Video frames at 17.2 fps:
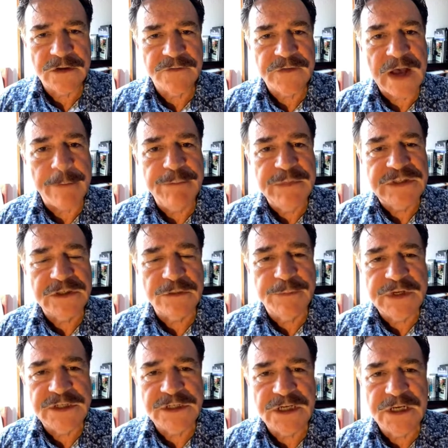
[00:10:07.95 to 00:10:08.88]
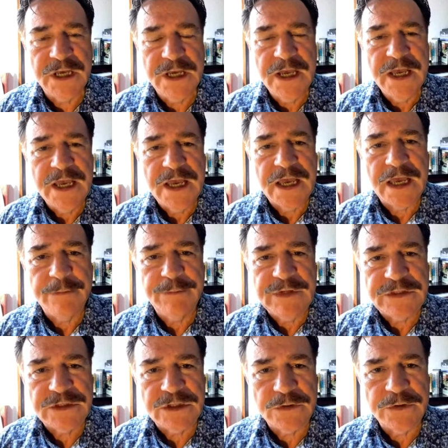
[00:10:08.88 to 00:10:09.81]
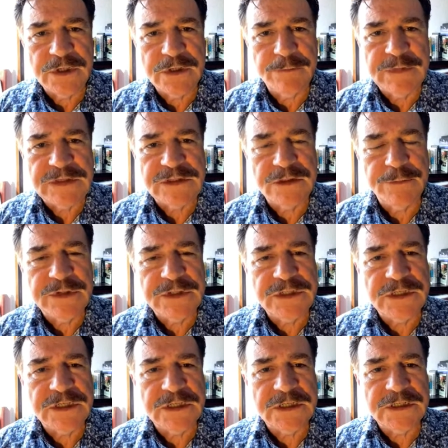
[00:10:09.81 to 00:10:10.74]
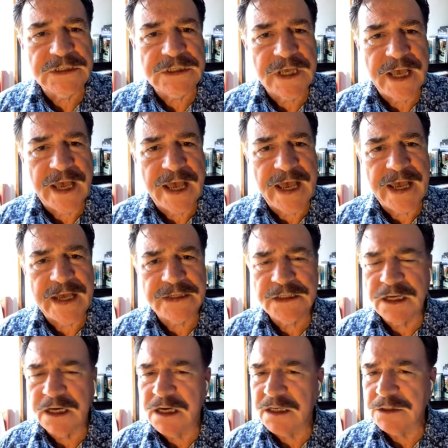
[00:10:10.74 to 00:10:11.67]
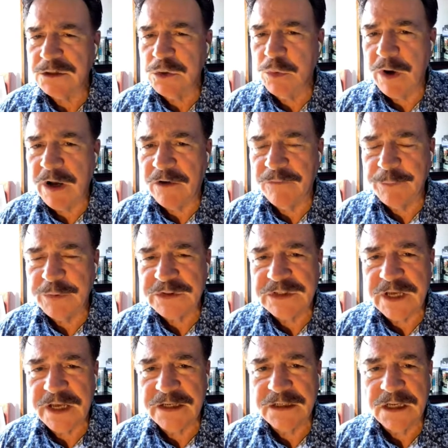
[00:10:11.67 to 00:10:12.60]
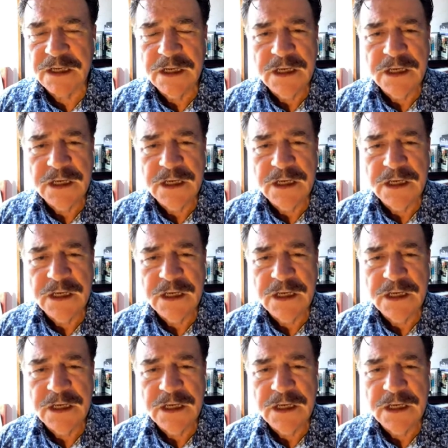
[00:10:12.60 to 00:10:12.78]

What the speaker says: You've got Mitsubishi and Mitsui. Mitsubishi is at 12%.